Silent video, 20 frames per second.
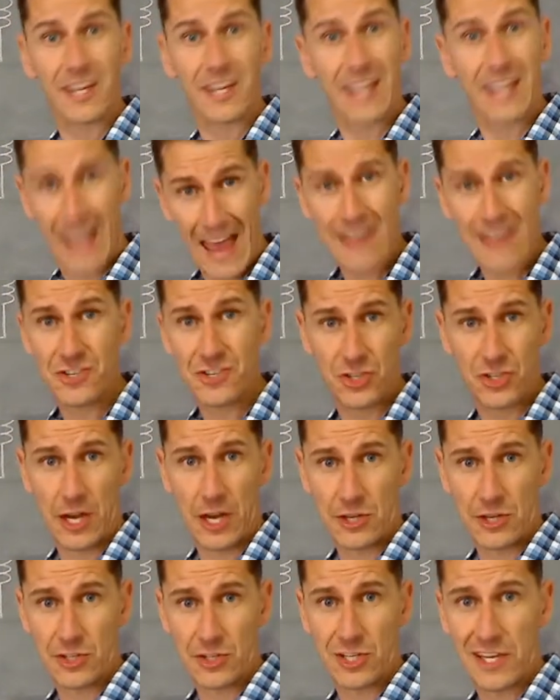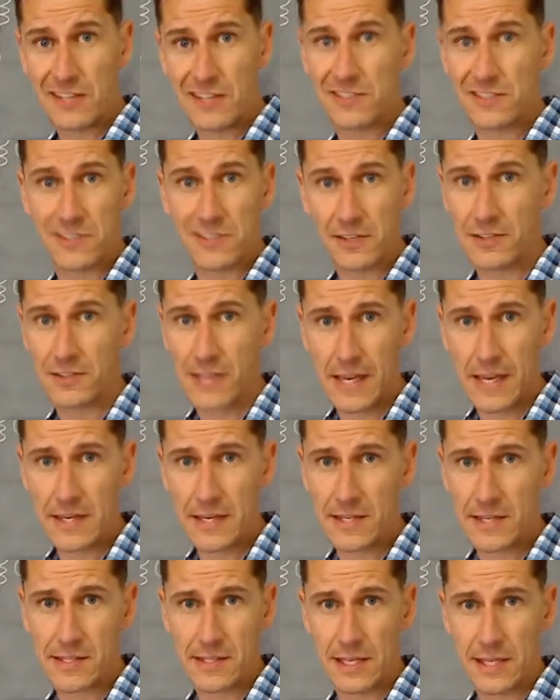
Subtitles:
can change instantaneously.